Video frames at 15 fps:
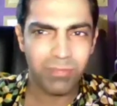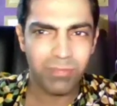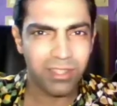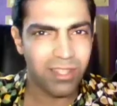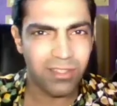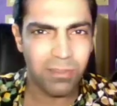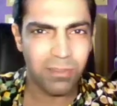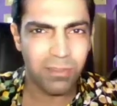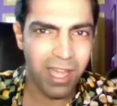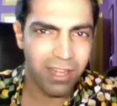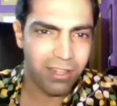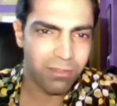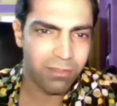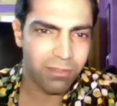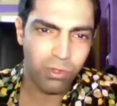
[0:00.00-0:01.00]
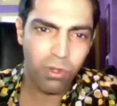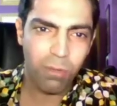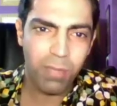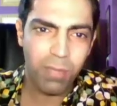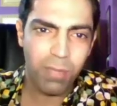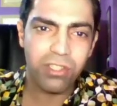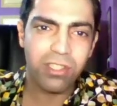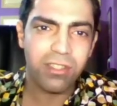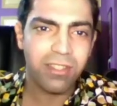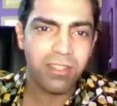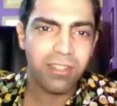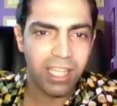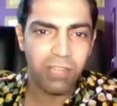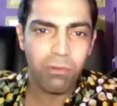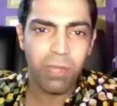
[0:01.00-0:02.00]
It doesn't matter so much
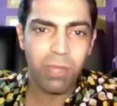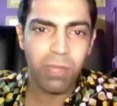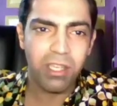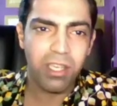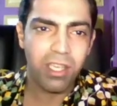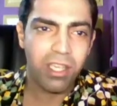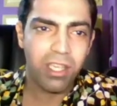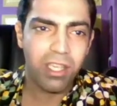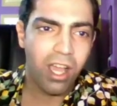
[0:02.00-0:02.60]
anyway.